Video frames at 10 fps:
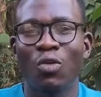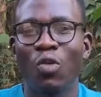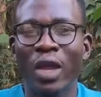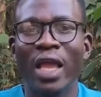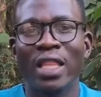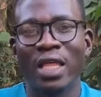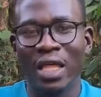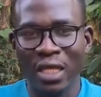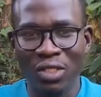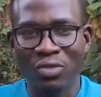where
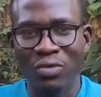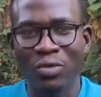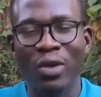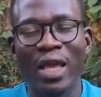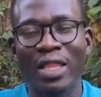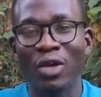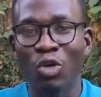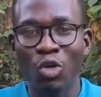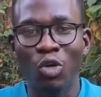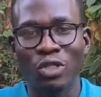the
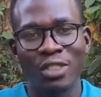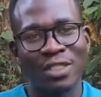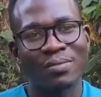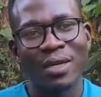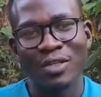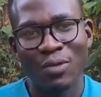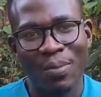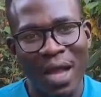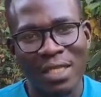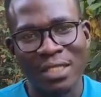glucose is meant to
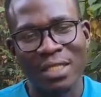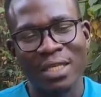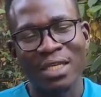pass